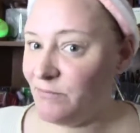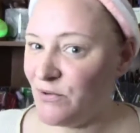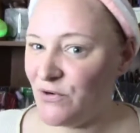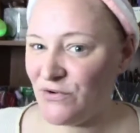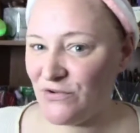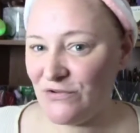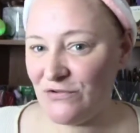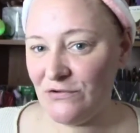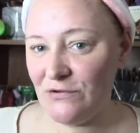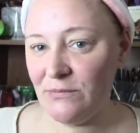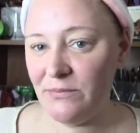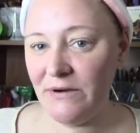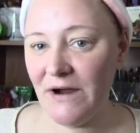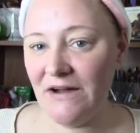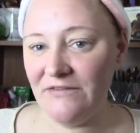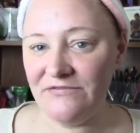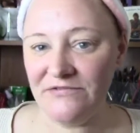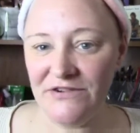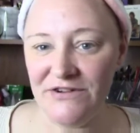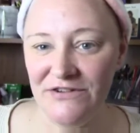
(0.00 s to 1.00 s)
personal
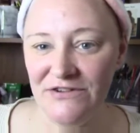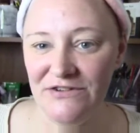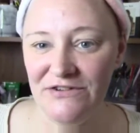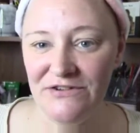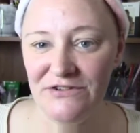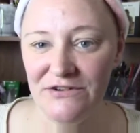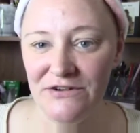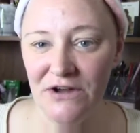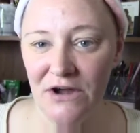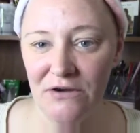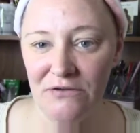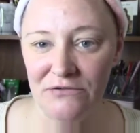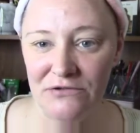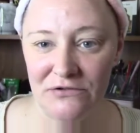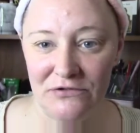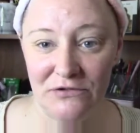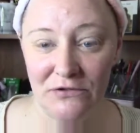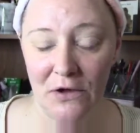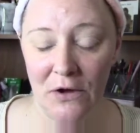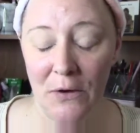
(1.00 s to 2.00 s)
preference, you know,
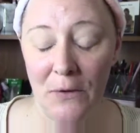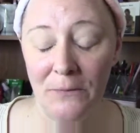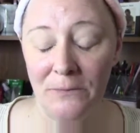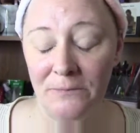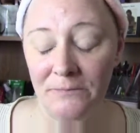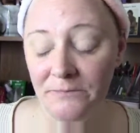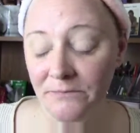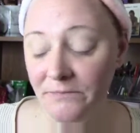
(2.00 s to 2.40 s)
so.